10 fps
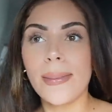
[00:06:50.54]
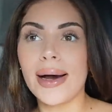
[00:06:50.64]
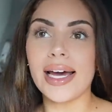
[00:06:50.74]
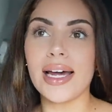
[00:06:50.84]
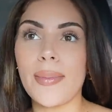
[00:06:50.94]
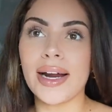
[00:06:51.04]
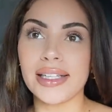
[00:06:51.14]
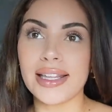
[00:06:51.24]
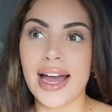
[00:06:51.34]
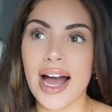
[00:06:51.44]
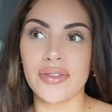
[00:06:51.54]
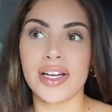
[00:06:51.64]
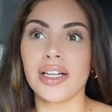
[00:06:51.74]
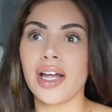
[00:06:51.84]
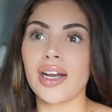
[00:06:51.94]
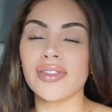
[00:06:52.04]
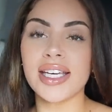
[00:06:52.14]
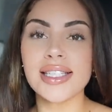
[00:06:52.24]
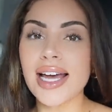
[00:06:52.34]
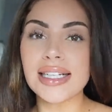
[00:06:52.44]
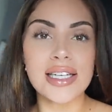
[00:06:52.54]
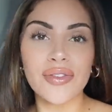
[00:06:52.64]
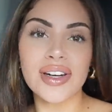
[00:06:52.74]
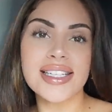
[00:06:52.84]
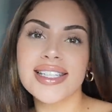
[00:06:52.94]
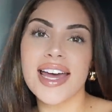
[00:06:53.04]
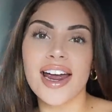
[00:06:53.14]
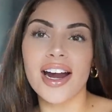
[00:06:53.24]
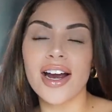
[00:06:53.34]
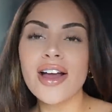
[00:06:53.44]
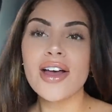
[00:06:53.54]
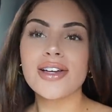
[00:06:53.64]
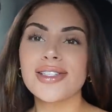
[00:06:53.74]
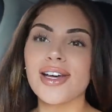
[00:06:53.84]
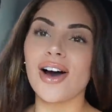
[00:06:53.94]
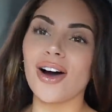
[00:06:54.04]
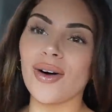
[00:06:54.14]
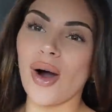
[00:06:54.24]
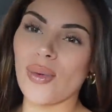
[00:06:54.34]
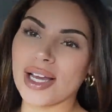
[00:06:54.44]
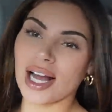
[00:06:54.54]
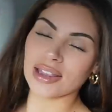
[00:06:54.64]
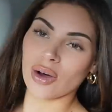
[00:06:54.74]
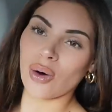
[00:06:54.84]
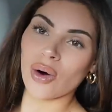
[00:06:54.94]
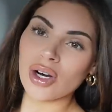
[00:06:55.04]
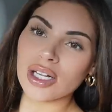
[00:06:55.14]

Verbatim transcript: but apparently they have like a lot of kids activities there. So we got the whole